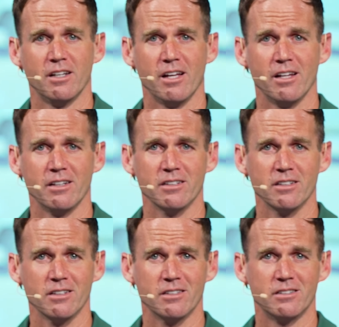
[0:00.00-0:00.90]
And,
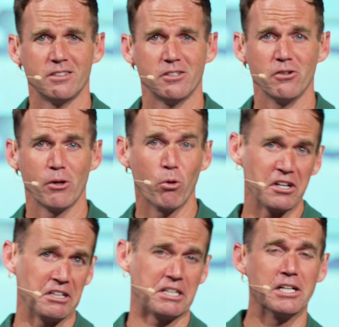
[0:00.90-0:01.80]
uh, you know, they
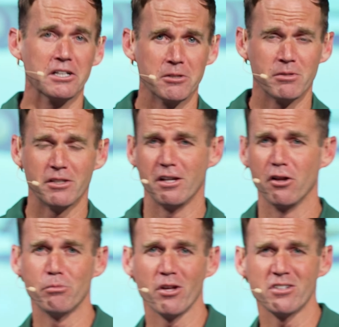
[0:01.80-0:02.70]
wanted to kill him. And then the
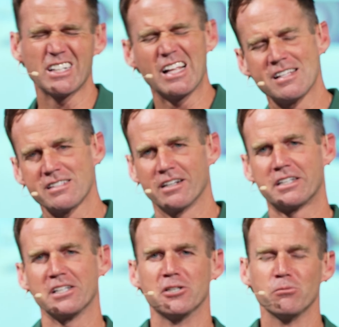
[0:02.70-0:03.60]
other brothers like, ah, let's not
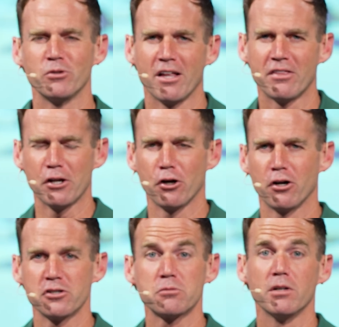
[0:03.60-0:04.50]
kill him. We're not that
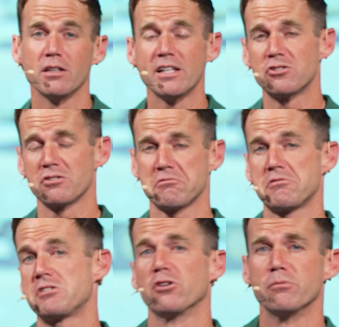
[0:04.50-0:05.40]
harsh, but let's
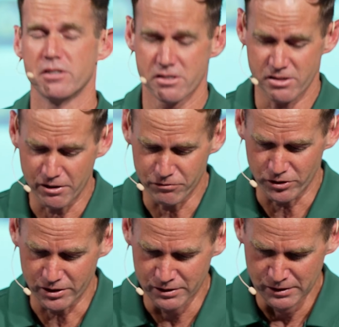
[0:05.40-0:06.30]
just sell him into
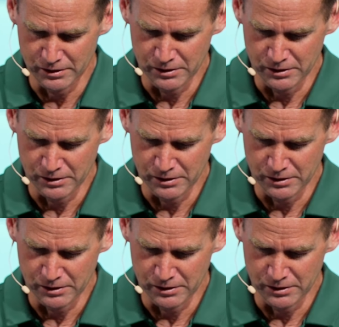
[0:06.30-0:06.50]
slavery.